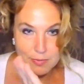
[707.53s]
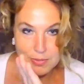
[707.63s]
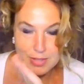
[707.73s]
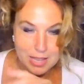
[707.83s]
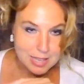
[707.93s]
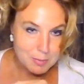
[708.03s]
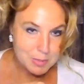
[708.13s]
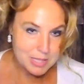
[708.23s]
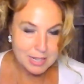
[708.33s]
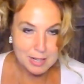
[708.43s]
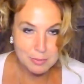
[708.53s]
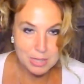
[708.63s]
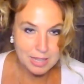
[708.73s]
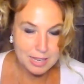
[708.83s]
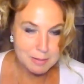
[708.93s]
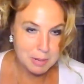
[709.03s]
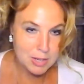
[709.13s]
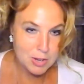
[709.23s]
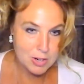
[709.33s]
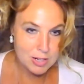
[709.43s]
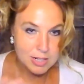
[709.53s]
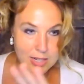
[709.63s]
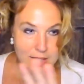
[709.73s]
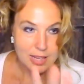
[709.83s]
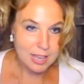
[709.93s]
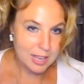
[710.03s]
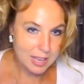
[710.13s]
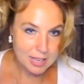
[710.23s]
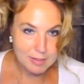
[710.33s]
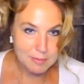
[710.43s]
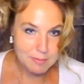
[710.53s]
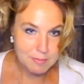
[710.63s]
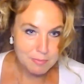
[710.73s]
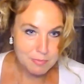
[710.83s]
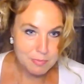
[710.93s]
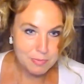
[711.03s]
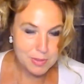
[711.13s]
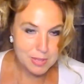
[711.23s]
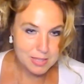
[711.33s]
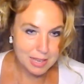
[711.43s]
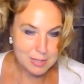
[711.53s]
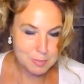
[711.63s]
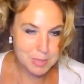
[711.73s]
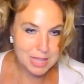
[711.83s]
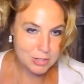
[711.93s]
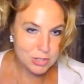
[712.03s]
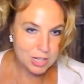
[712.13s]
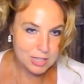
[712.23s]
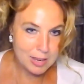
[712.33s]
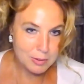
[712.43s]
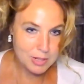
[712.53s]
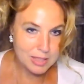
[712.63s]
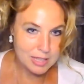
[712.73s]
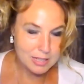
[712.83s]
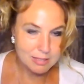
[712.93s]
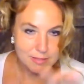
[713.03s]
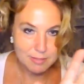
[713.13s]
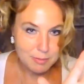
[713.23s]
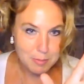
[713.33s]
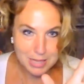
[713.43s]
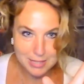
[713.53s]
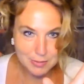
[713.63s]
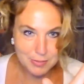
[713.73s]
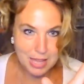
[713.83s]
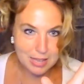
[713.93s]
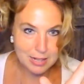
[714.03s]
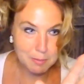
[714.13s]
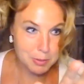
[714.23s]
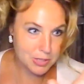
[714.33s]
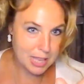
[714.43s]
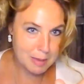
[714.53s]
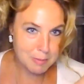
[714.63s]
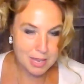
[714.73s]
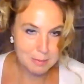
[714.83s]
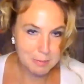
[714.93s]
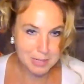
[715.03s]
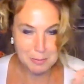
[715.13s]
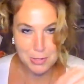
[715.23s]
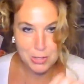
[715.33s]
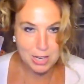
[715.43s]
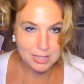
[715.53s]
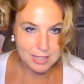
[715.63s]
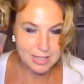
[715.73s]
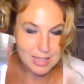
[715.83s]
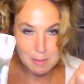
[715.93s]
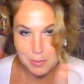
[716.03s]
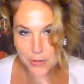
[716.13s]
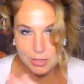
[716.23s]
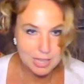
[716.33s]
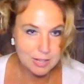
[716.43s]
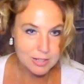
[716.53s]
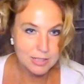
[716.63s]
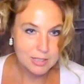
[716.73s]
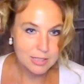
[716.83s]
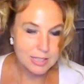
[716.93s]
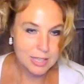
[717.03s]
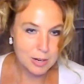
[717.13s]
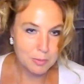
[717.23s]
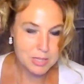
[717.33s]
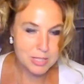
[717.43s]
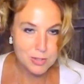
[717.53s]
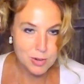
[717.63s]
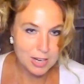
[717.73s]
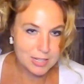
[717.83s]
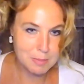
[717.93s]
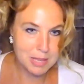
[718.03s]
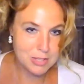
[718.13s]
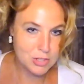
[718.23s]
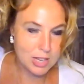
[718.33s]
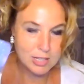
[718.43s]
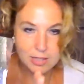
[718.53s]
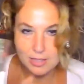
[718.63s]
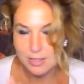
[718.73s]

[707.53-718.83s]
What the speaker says: as I was sitting at a red light in my car. I spit that shell out, and then because of that, a bird came by and picked up the shell, and then that bird later, was distracted by the shell and,